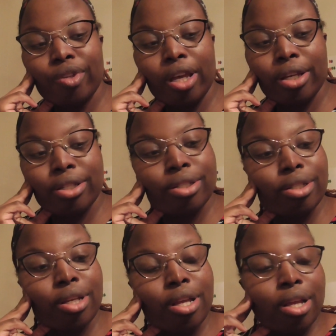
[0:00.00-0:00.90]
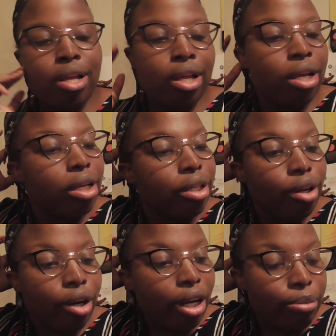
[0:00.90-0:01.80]
Yes.
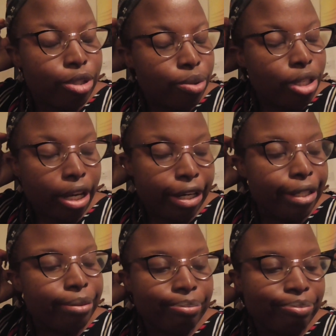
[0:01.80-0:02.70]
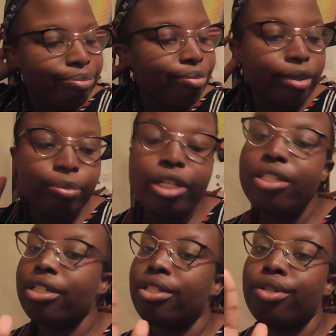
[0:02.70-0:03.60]
Y'all, I'm so tired.
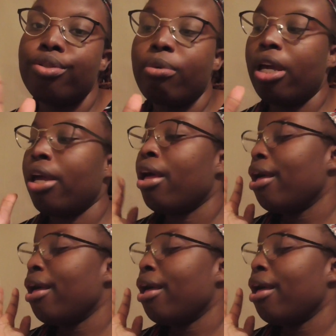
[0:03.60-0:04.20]
Please excuse me.